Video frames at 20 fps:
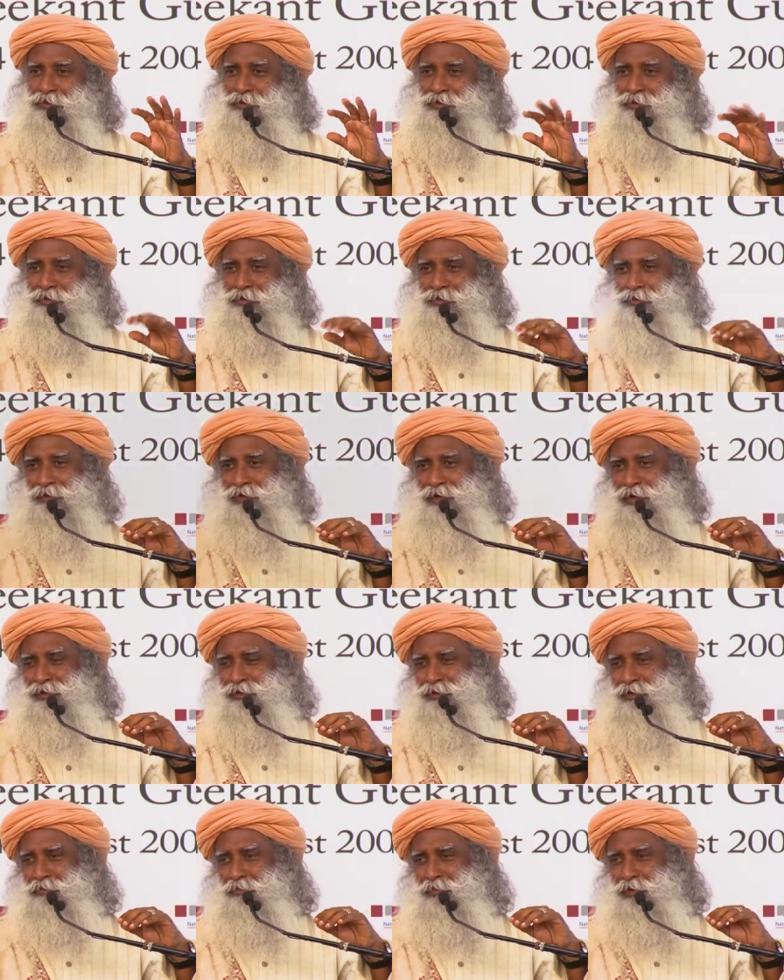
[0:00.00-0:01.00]
you
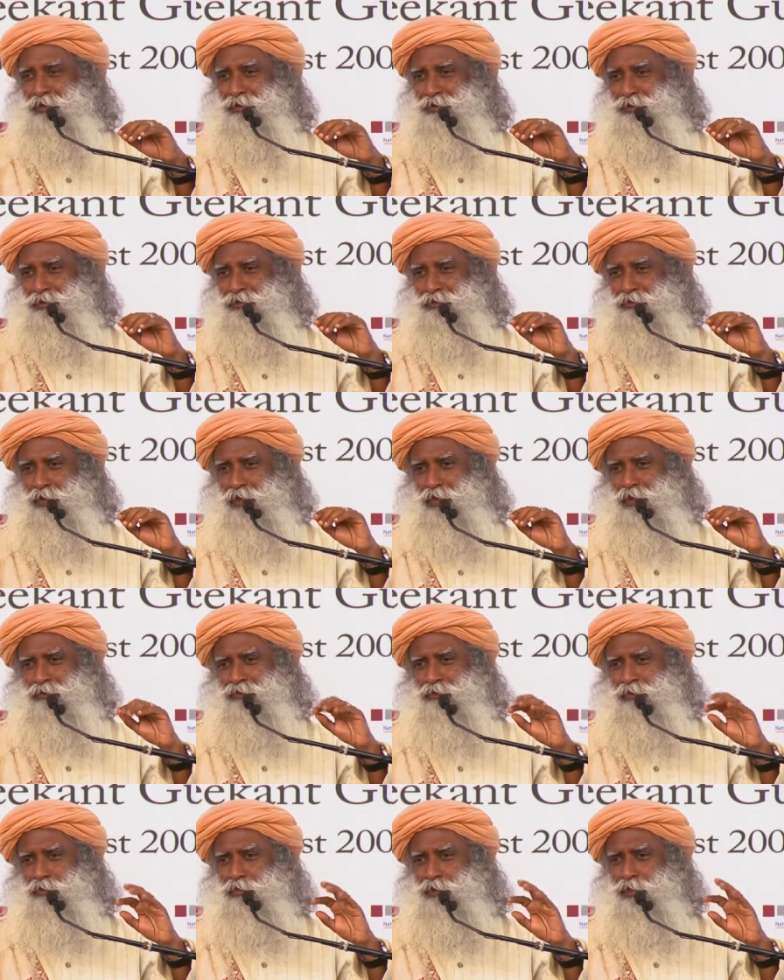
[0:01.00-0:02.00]
are the most
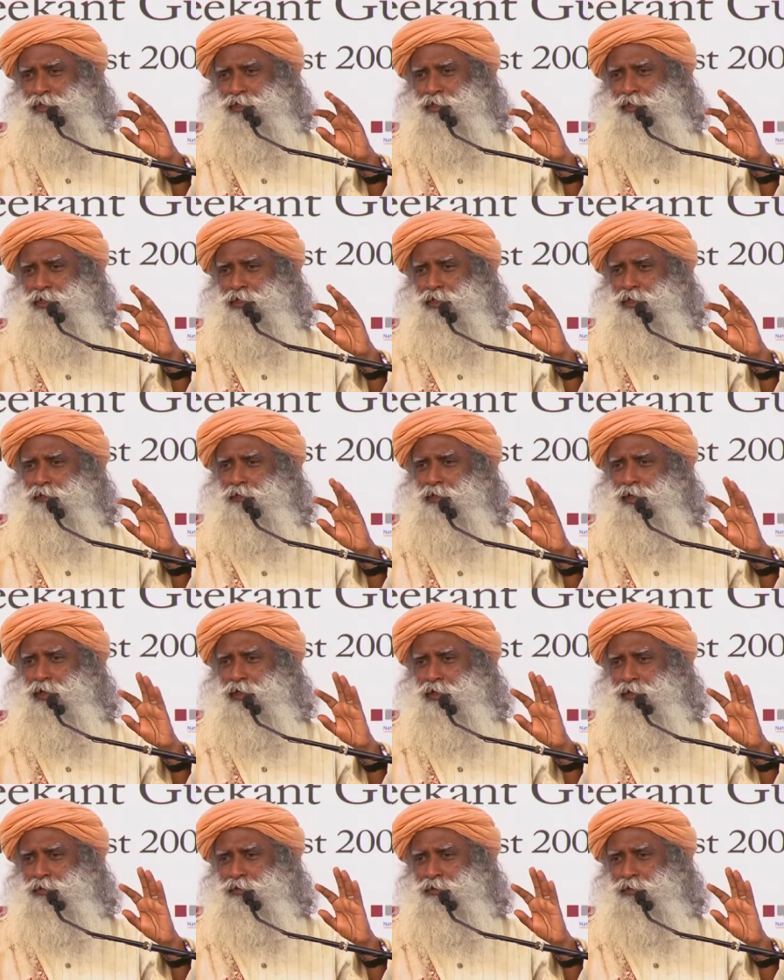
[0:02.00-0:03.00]
wonderful person in the
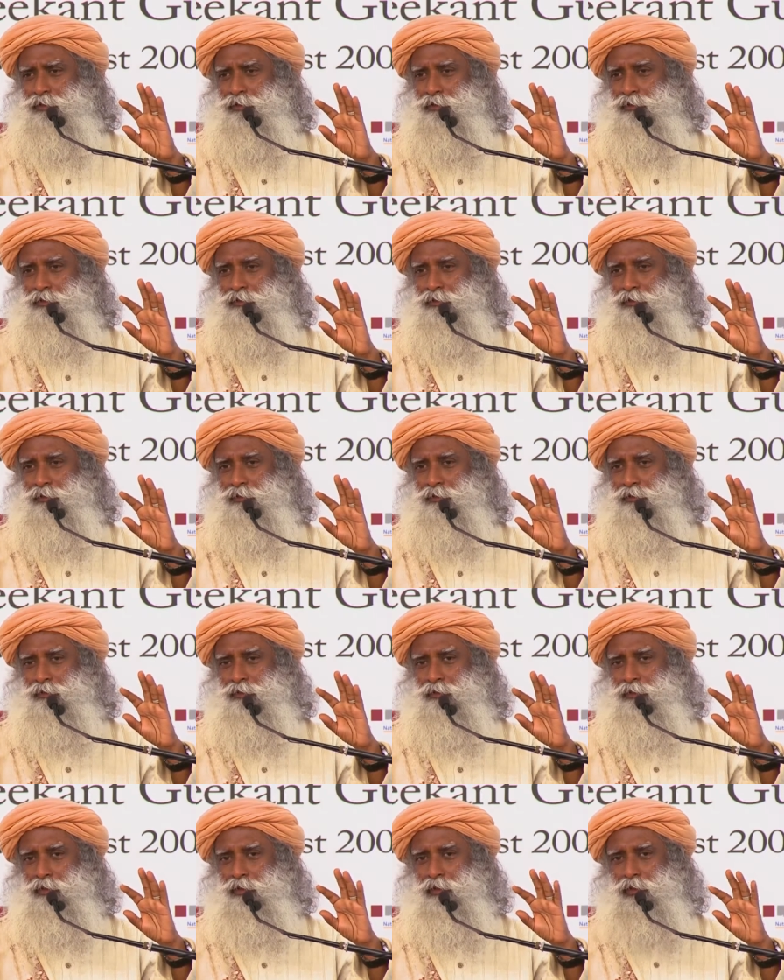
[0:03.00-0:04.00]
world
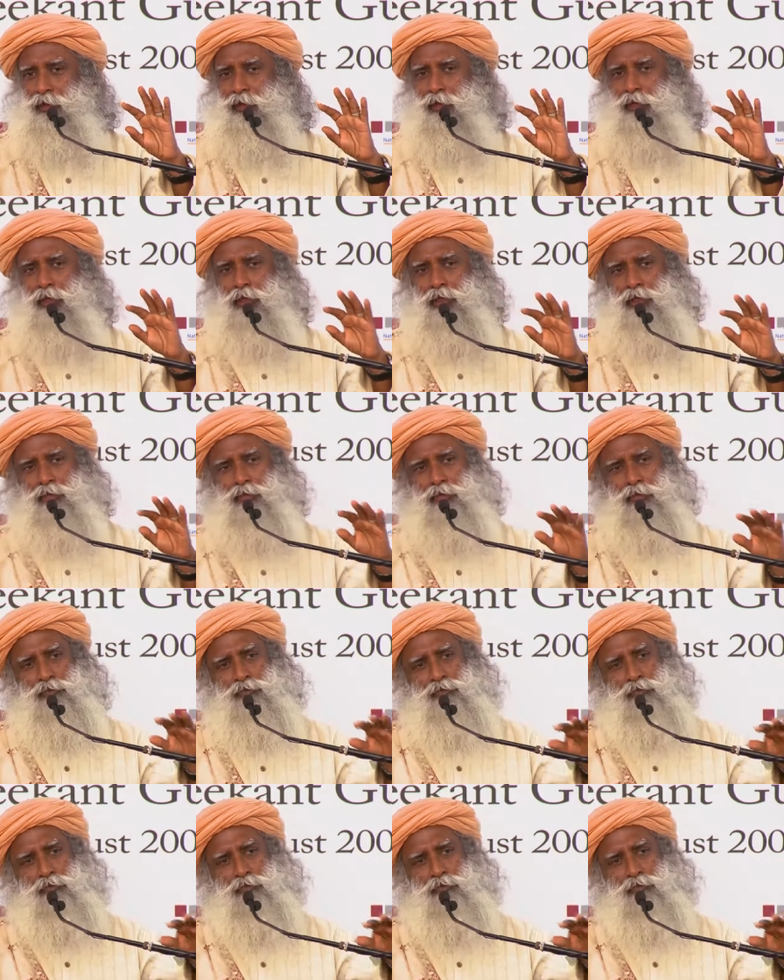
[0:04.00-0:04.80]
and you were